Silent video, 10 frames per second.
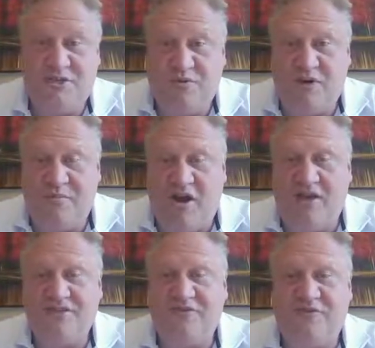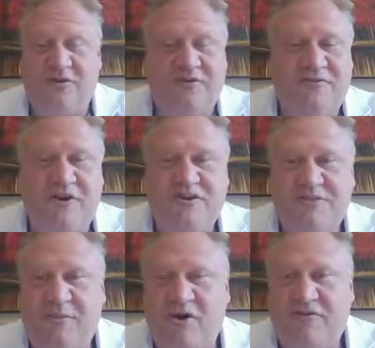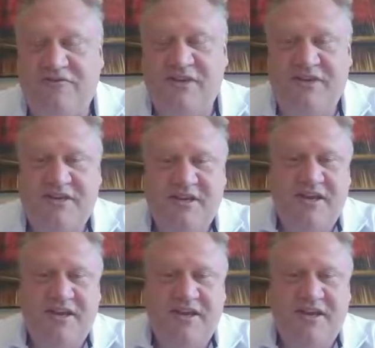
to our bots for a very small fee,